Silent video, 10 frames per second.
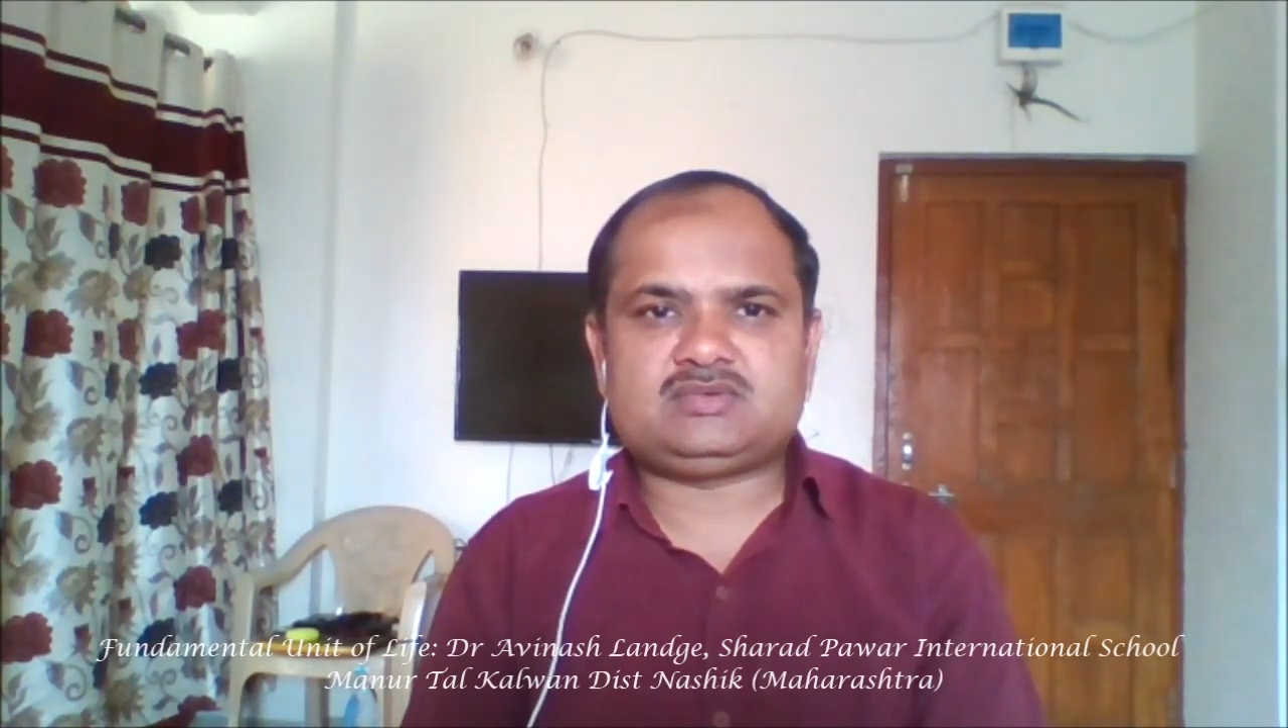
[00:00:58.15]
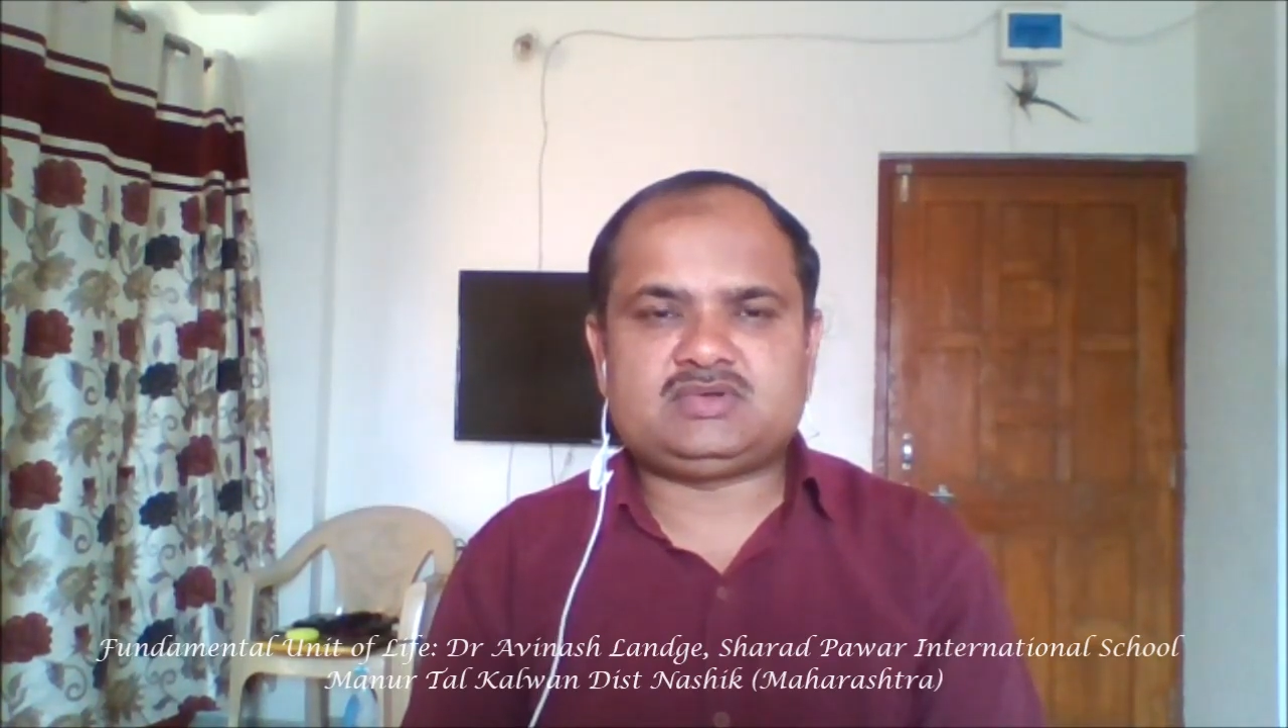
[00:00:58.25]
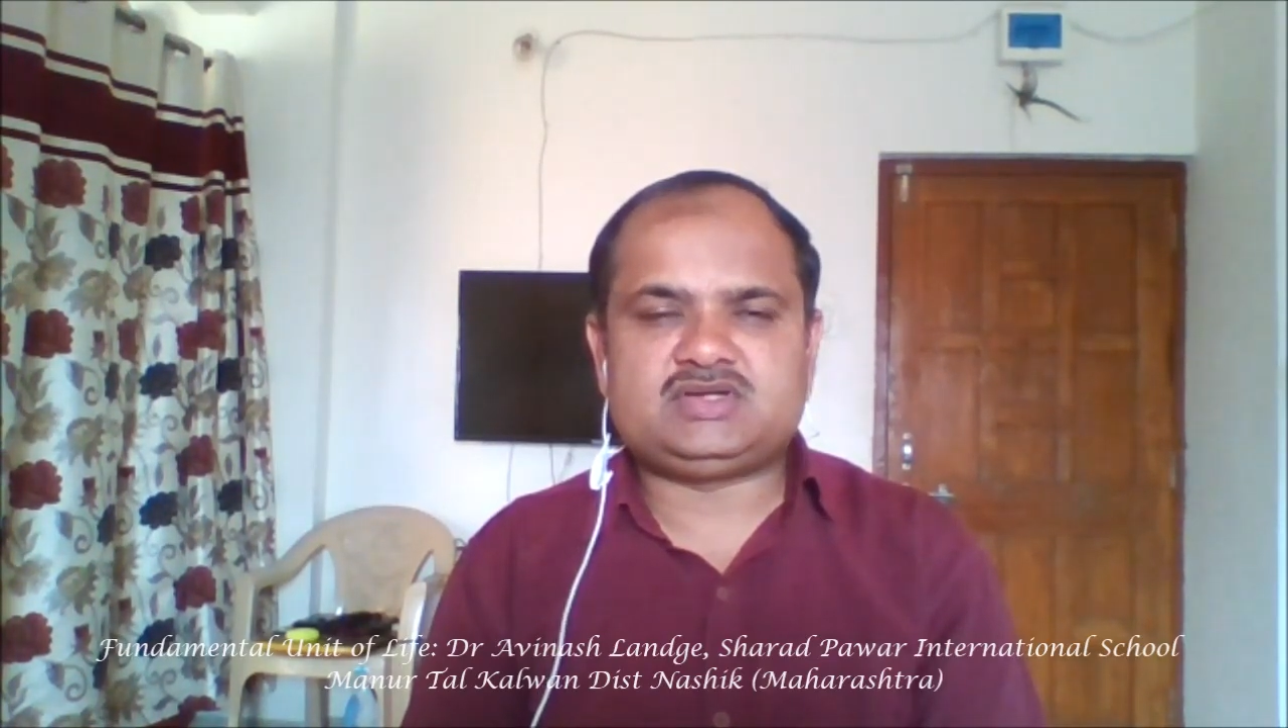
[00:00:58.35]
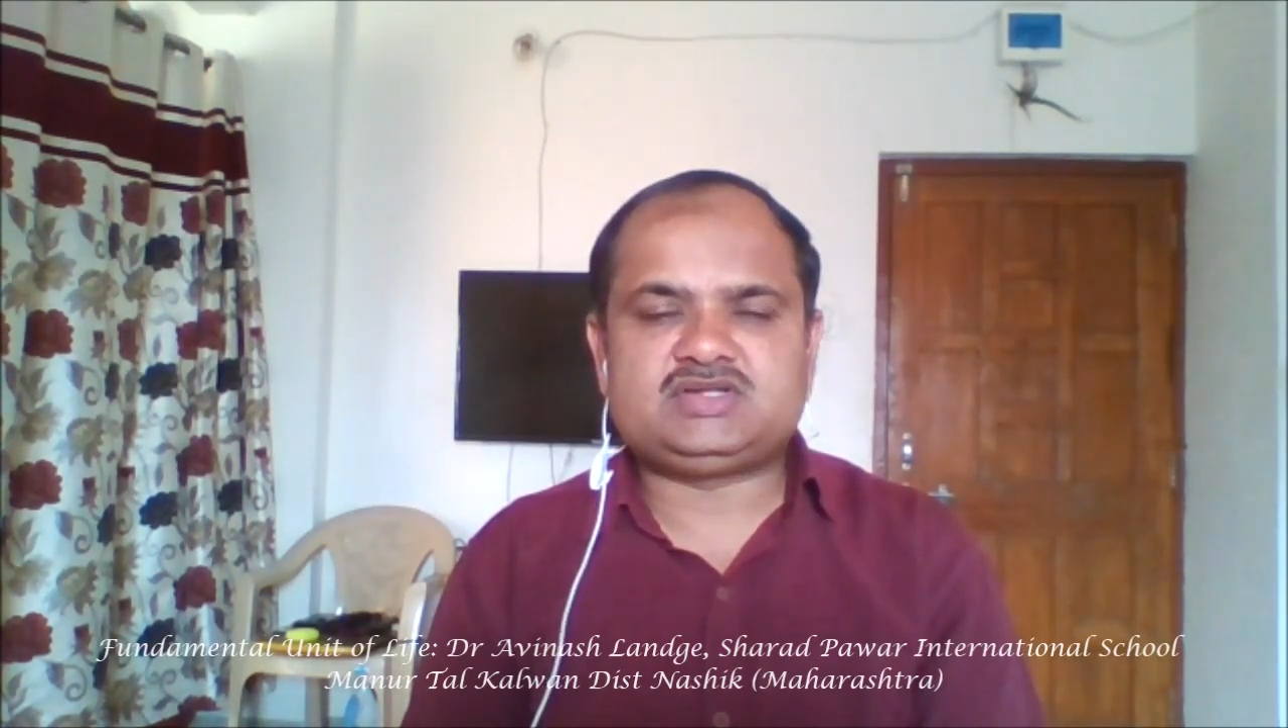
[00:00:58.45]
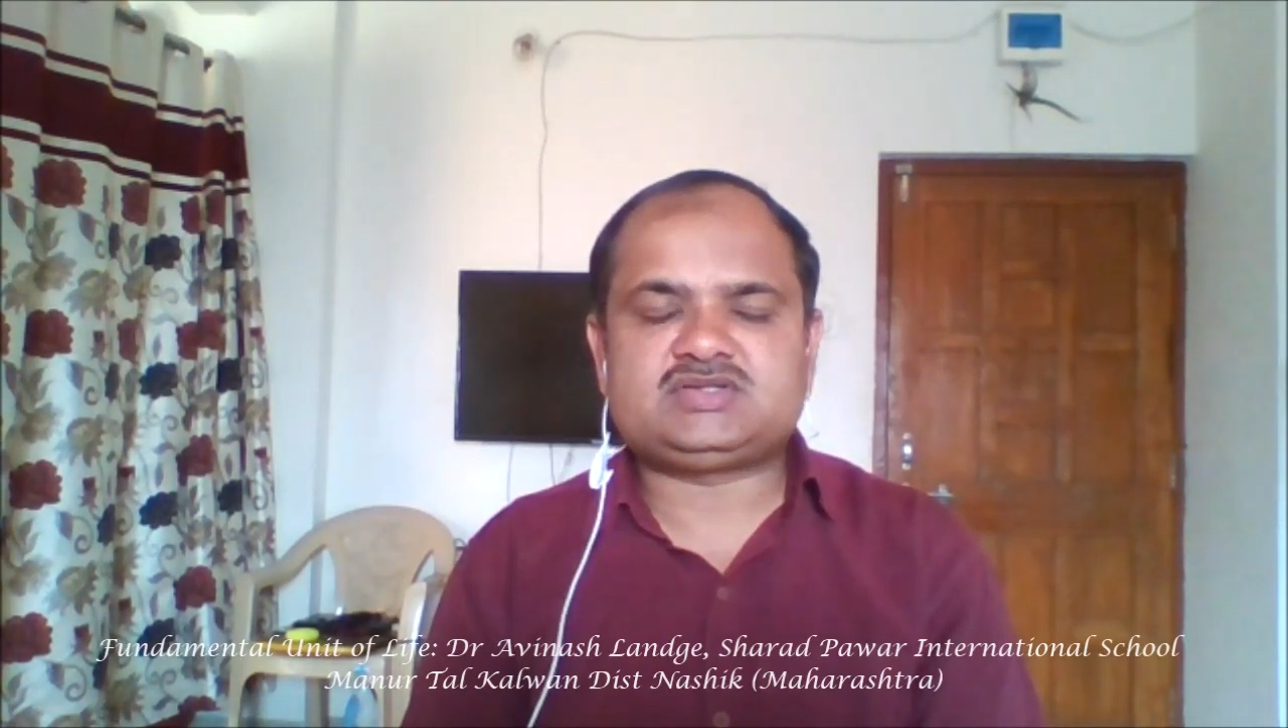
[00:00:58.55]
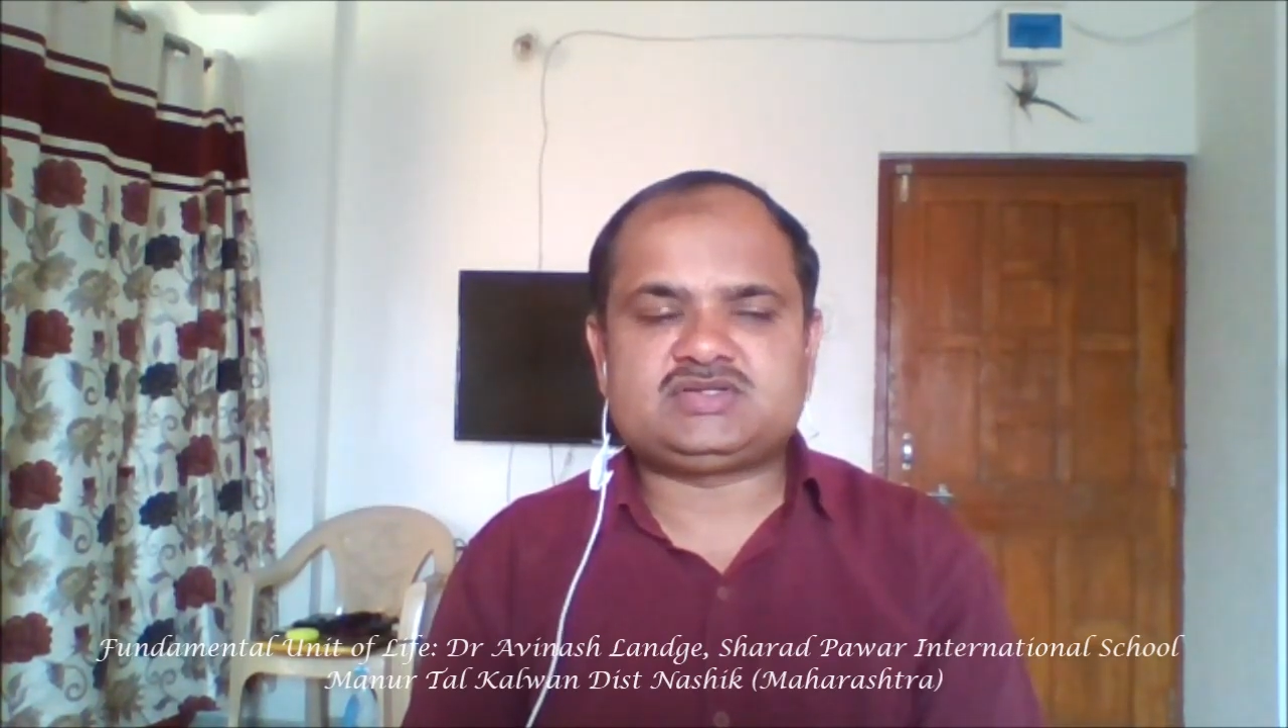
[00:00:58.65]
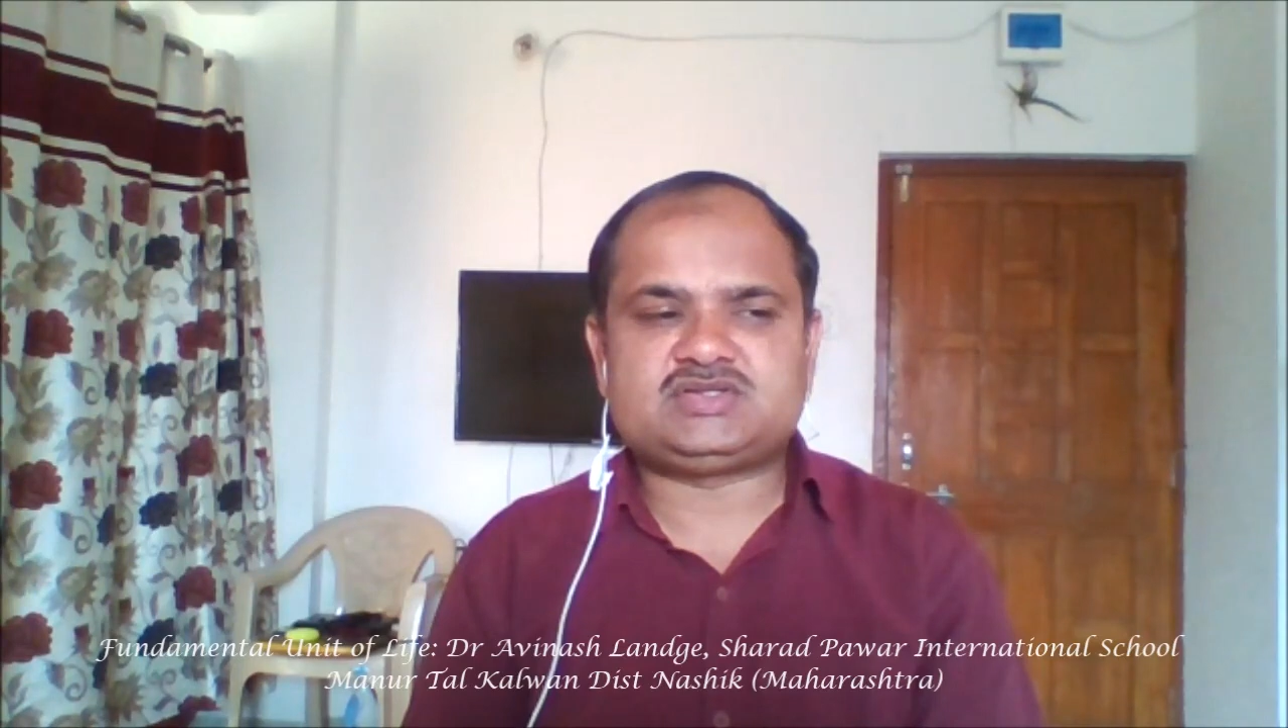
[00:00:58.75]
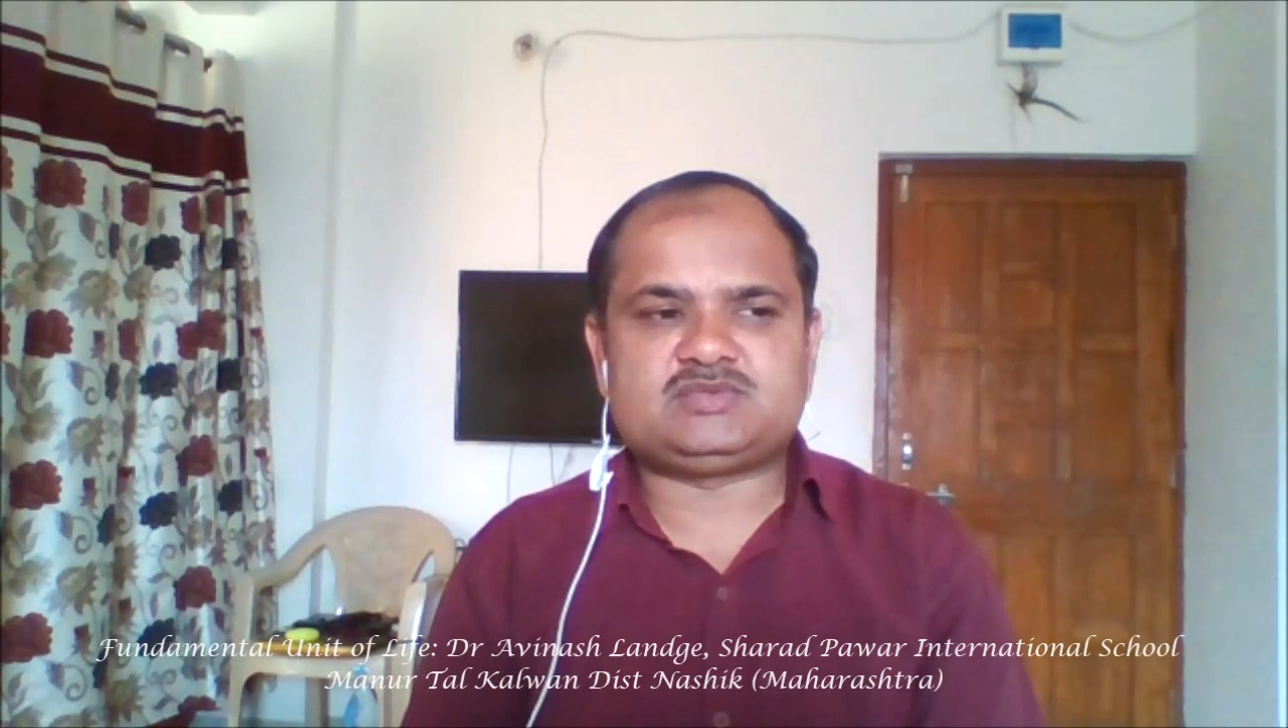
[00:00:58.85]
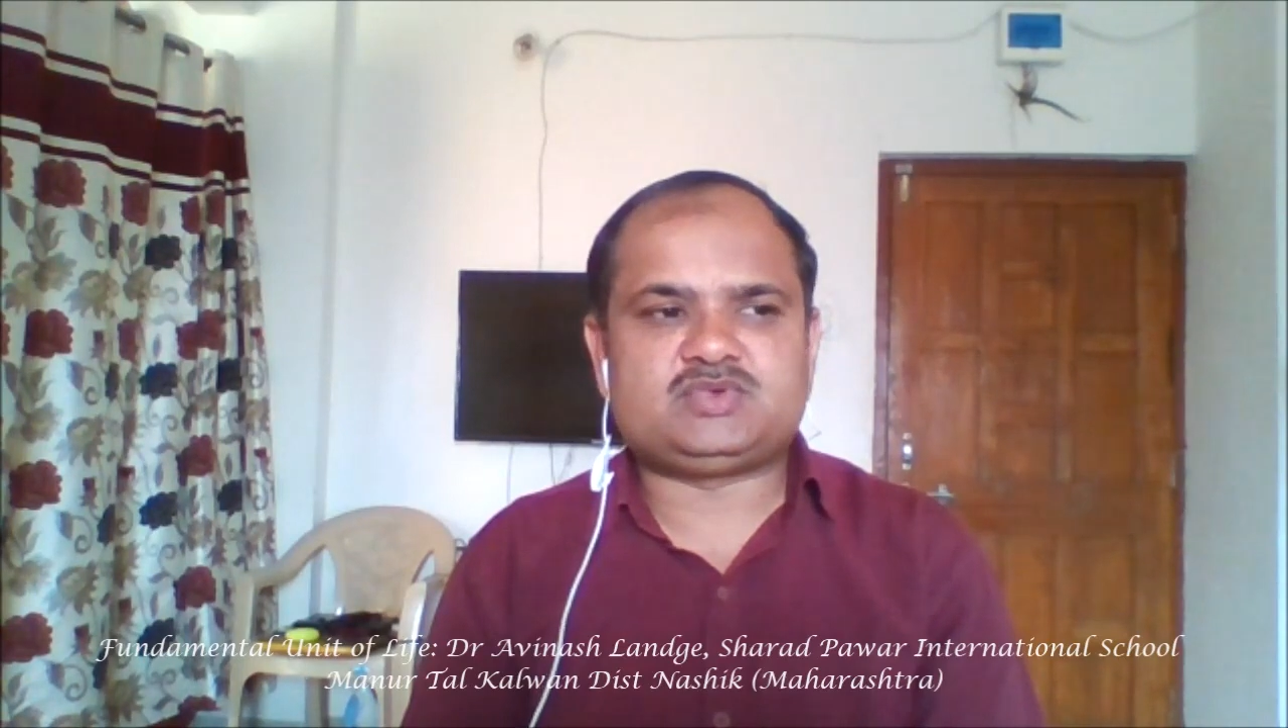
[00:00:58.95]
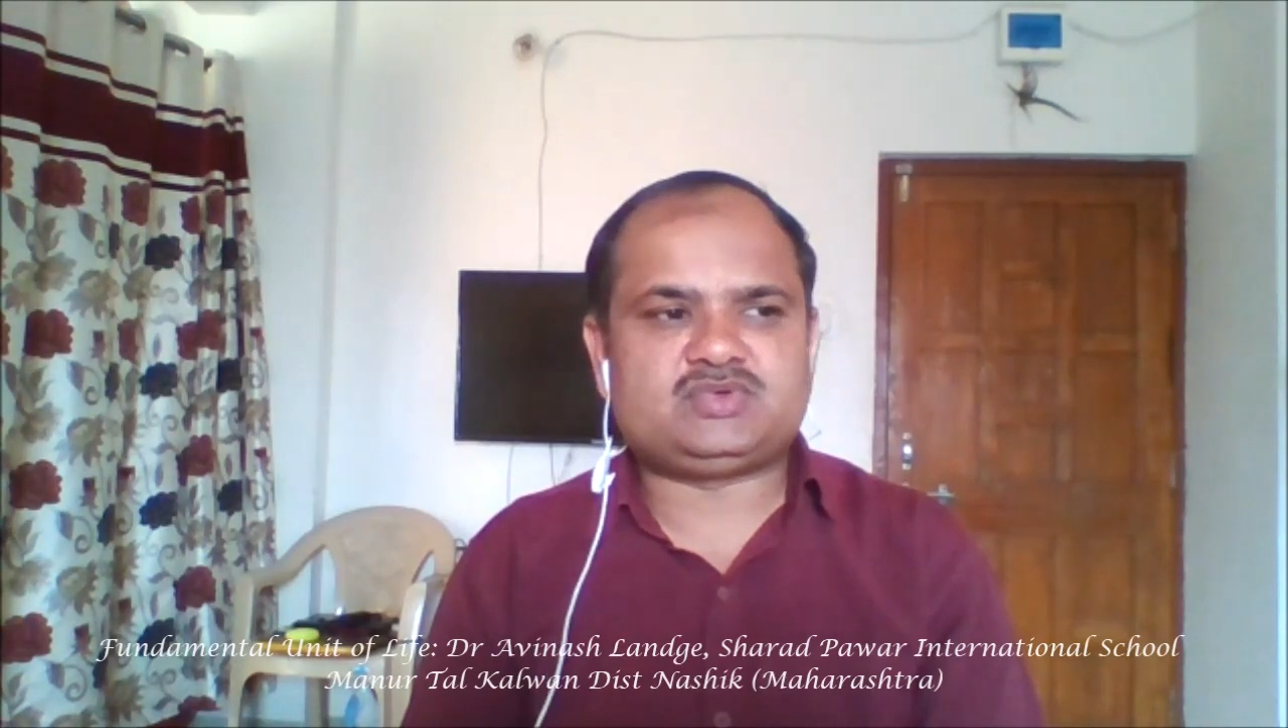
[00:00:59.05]
discussed
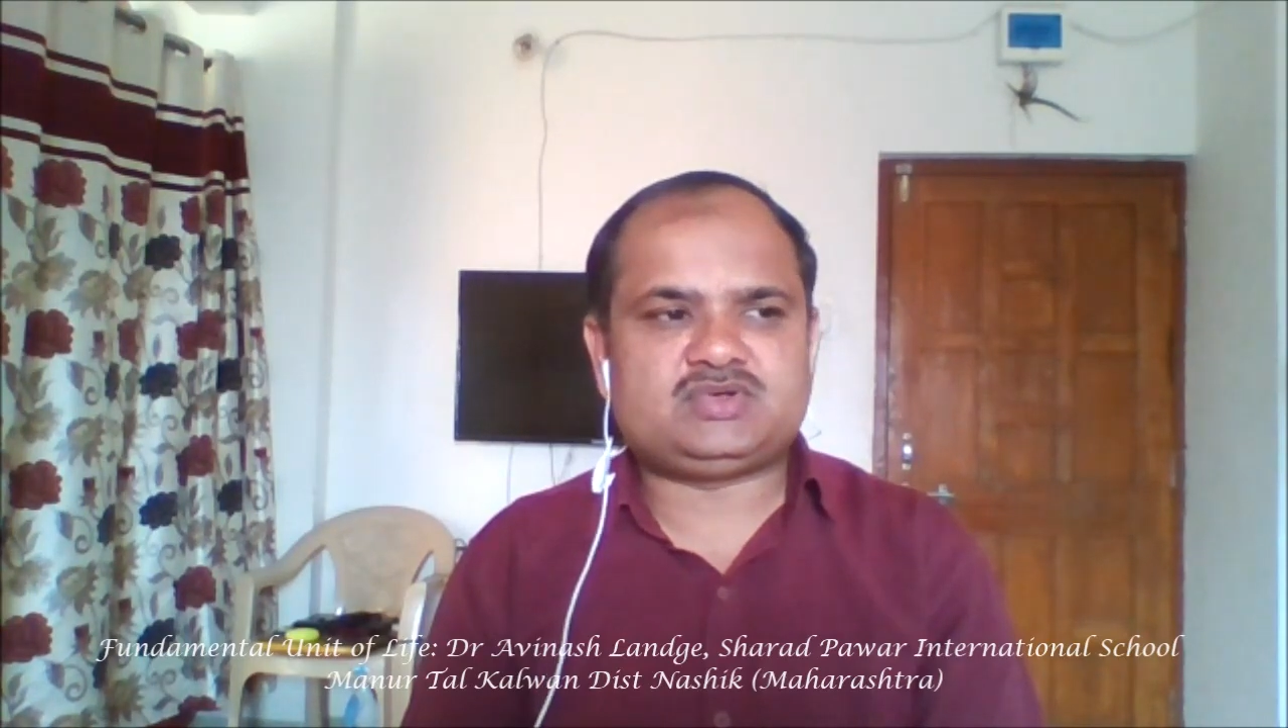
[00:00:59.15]
about